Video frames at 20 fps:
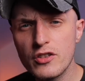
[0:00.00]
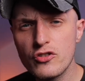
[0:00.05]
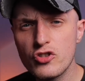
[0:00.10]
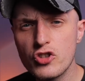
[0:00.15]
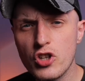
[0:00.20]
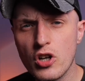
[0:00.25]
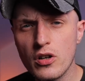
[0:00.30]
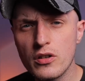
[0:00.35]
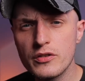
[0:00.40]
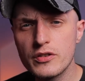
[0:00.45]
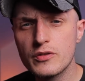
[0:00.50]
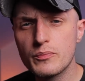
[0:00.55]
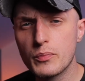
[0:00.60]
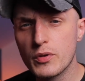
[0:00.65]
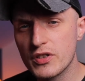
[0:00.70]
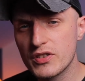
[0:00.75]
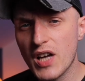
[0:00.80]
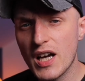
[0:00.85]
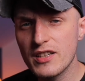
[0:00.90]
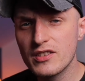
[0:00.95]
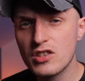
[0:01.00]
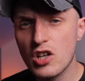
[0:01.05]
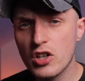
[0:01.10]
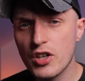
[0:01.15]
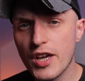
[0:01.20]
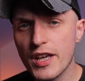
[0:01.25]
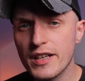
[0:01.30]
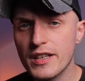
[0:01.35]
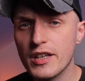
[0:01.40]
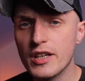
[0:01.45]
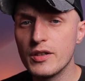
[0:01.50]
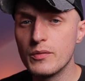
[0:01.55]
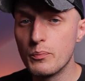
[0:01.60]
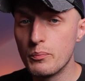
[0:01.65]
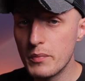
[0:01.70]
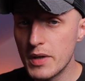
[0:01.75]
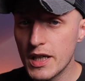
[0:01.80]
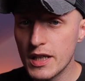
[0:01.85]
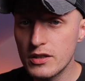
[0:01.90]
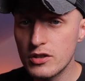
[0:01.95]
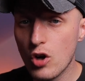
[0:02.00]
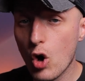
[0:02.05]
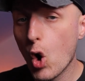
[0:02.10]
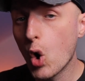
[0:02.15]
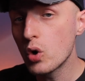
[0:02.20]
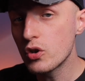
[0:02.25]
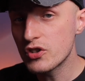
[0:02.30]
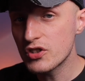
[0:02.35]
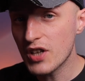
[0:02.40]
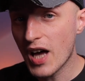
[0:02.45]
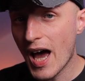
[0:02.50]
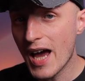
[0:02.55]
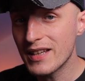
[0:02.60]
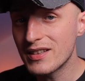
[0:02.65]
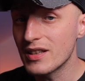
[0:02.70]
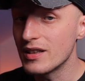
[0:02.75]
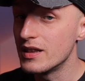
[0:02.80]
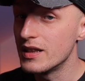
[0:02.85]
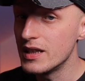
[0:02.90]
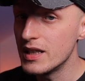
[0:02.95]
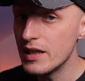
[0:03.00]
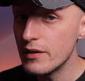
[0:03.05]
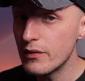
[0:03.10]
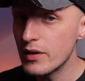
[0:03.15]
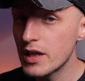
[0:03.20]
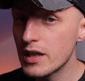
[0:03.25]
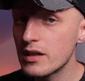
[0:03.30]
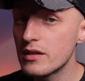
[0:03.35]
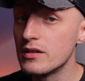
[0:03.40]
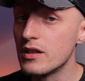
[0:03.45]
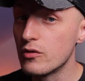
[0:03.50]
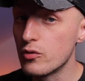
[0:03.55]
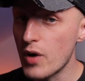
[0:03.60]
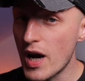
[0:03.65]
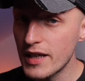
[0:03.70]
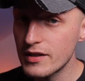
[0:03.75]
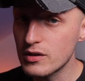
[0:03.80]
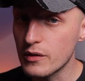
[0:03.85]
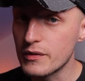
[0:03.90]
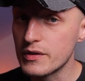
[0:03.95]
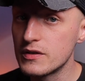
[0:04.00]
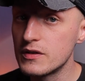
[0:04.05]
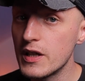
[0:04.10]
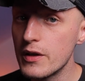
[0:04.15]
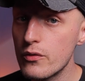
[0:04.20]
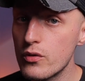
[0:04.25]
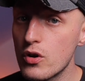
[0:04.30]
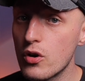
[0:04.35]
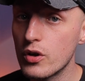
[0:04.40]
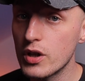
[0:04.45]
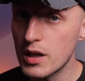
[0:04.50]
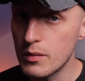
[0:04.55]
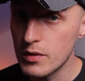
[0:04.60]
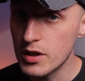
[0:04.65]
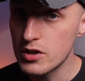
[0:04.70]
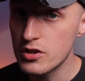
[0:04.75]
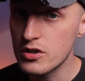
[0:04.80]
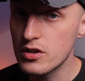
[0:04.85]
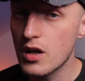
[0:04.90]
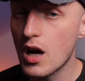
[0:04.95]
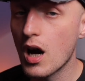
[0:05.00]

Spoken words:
ensures precise docking in mid or side, leaving the rest of stereo image